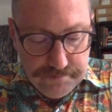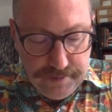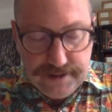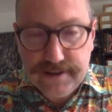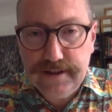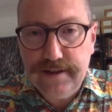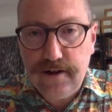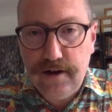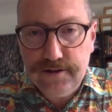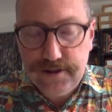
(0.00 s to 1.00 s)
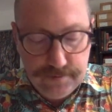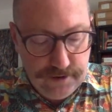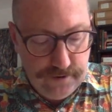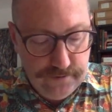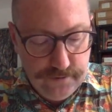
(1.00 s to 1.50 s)
basically the concept
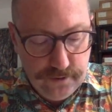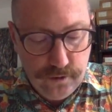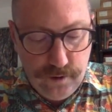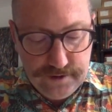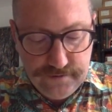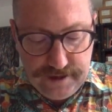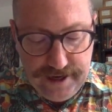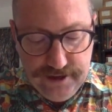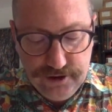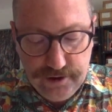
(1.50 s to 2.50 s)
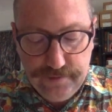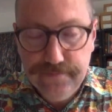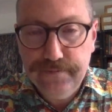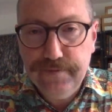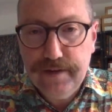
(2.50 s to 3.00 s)
of quantification,